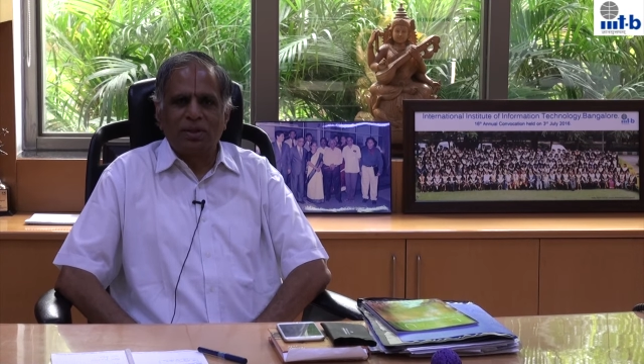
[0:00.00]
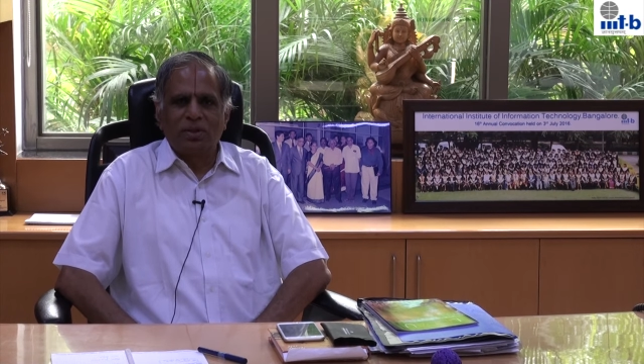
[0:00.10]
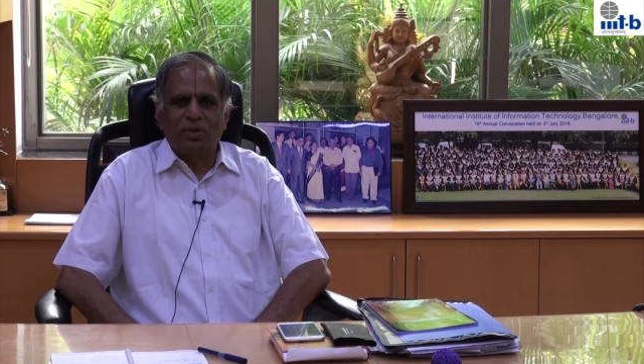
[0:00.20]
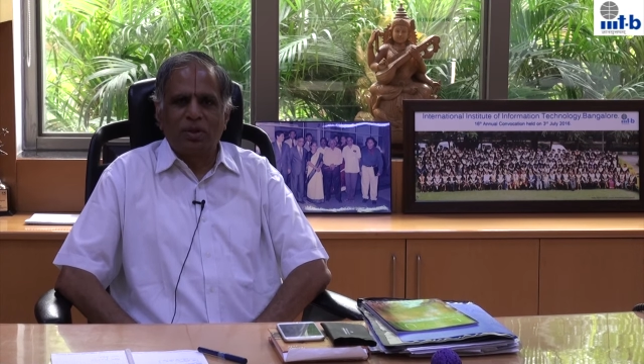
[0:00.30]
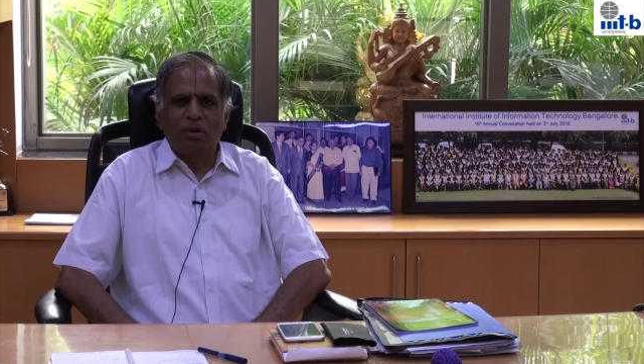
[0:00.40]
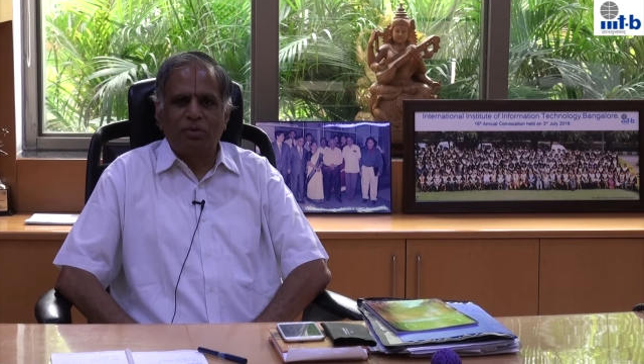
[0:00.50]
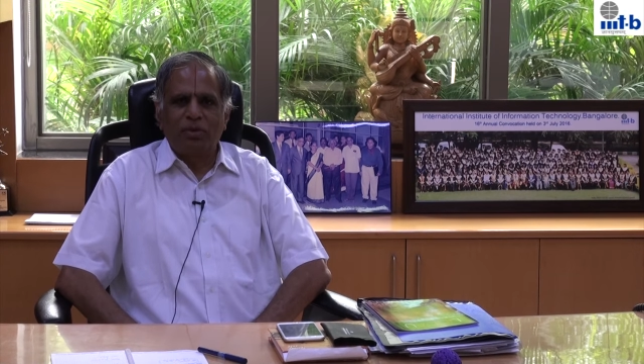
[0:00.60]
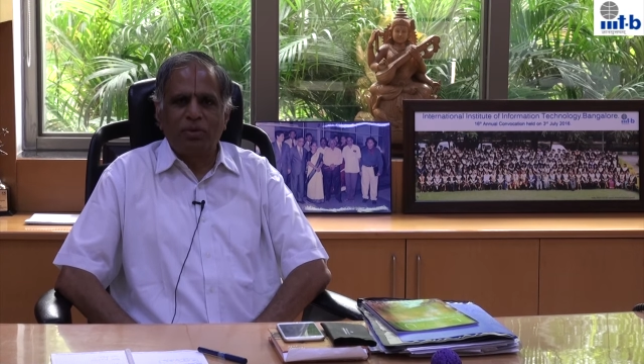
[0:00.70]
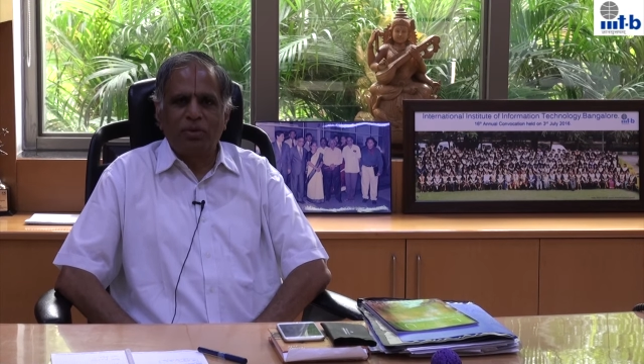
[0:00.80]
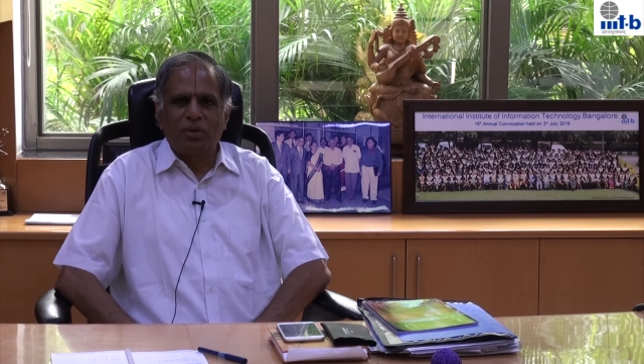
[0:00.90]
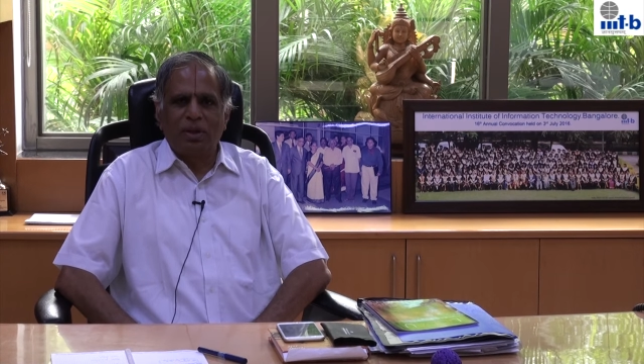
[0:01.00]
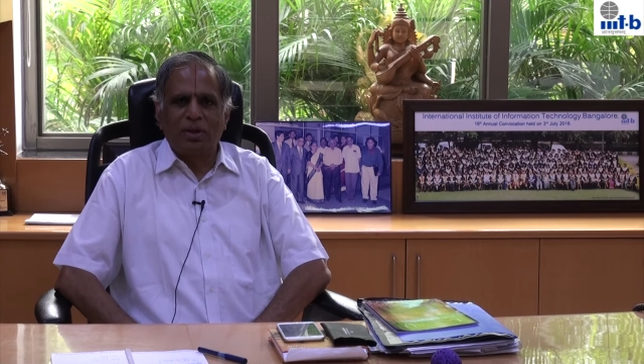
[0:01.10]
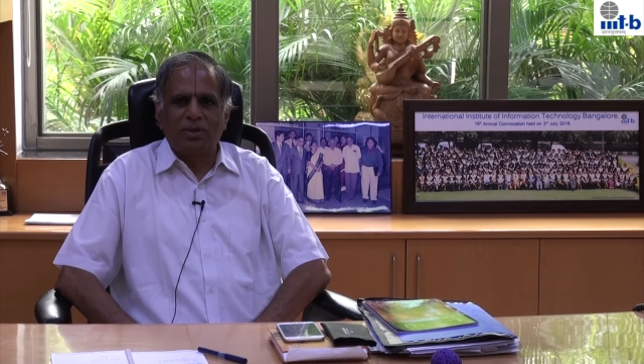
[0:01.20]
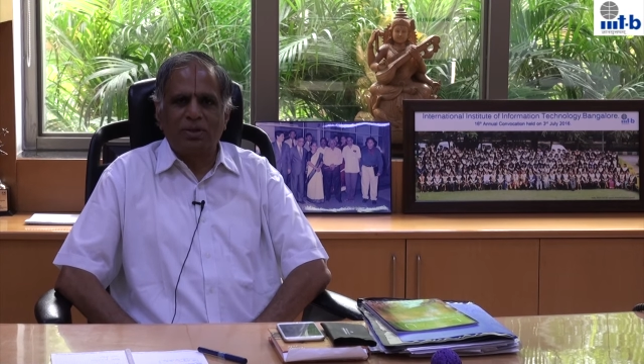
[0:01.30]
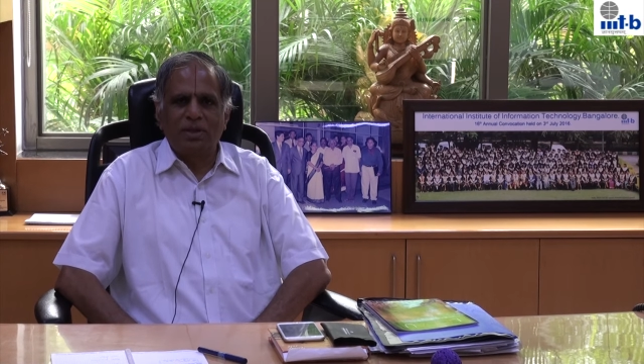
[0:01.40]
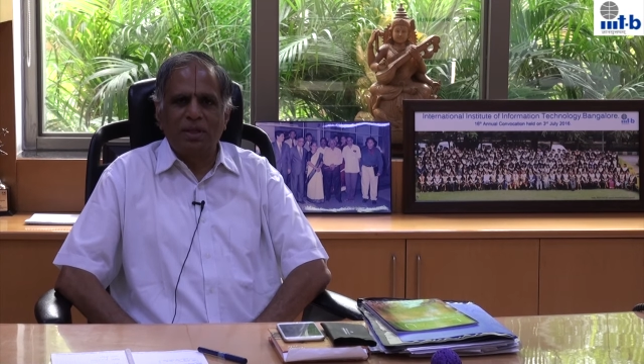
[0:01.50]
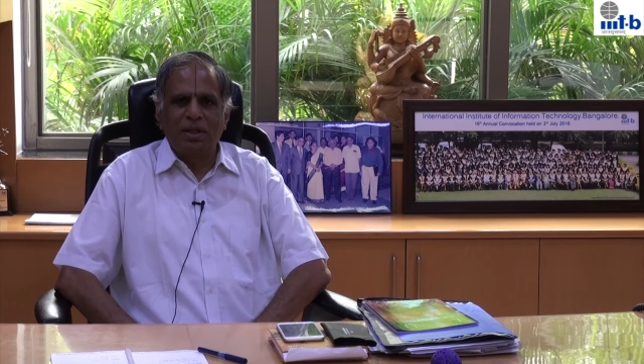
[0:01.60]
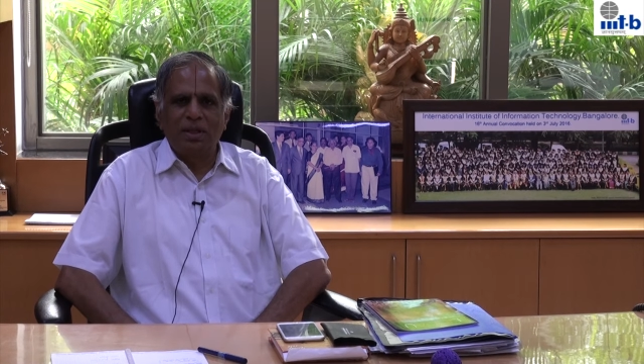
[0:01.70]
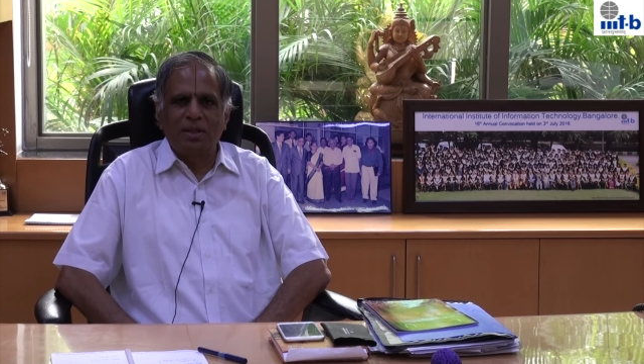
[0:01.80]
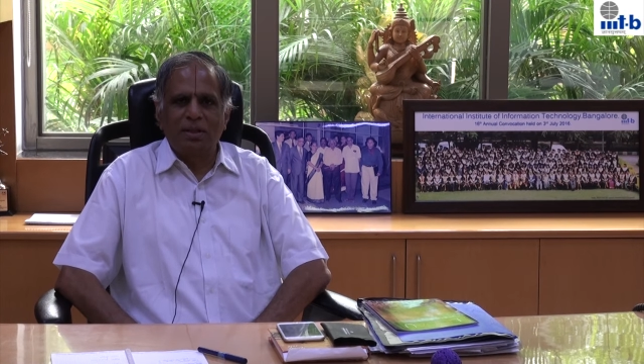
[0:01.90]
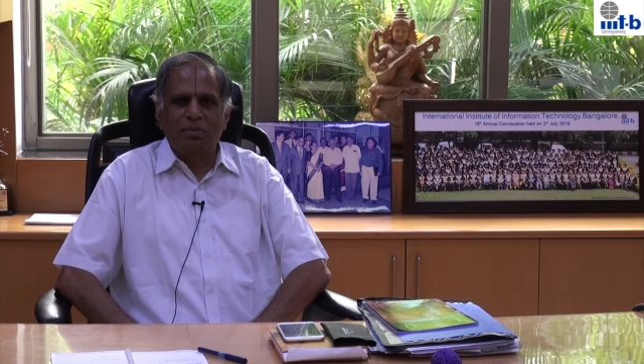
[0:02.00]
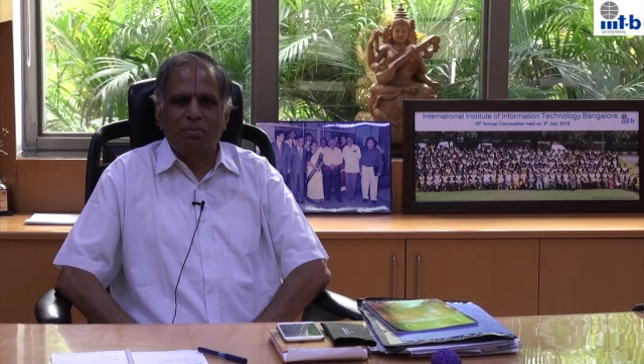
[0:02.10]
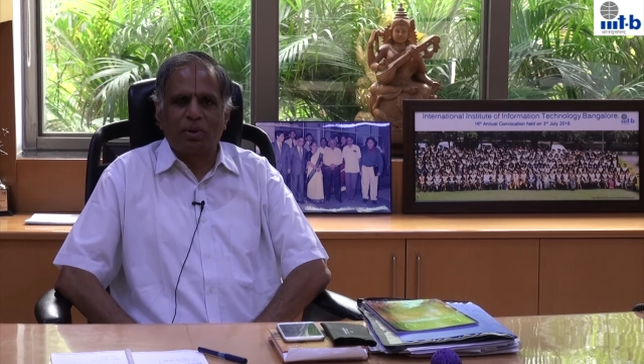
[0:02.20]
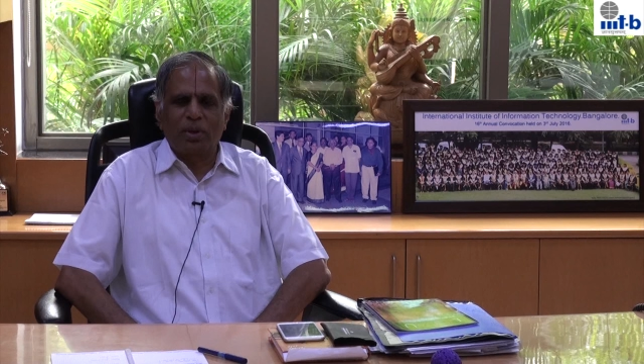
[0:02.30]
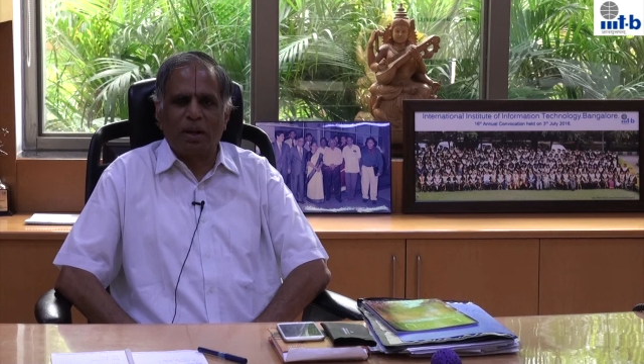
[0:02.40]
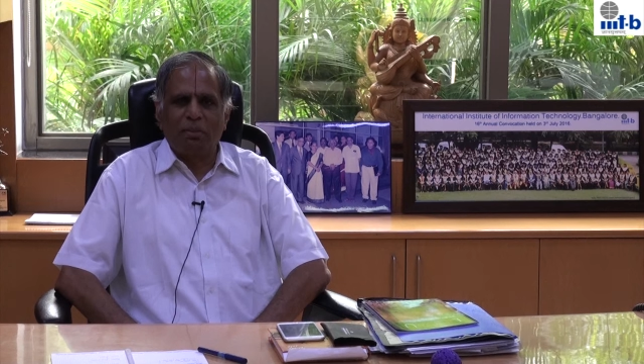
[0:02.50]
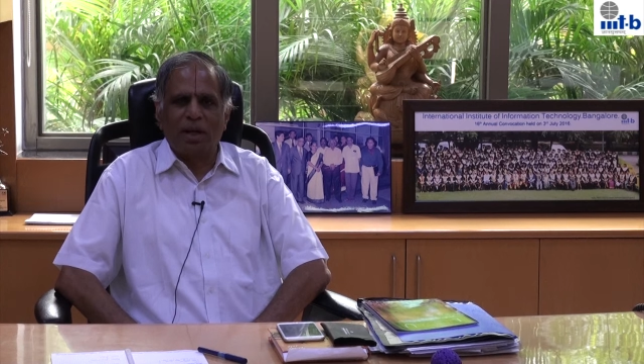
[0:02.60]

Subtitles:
Some of you are senior program